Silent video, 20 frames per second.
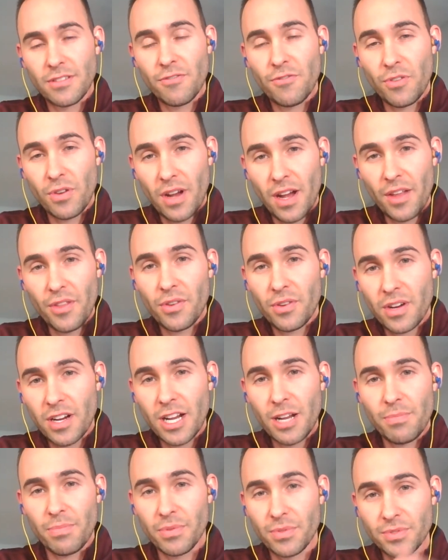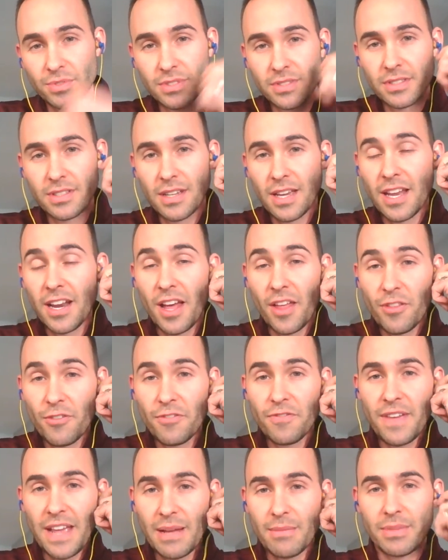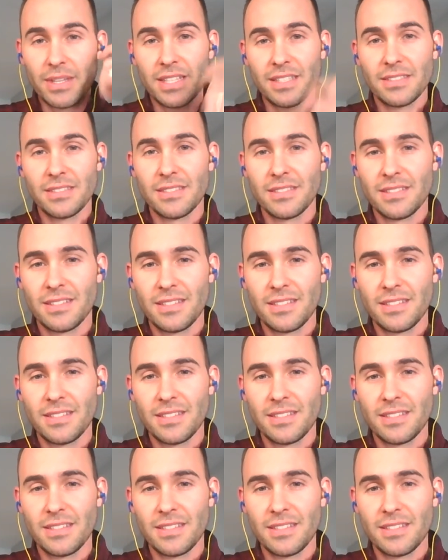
for other couples and other families.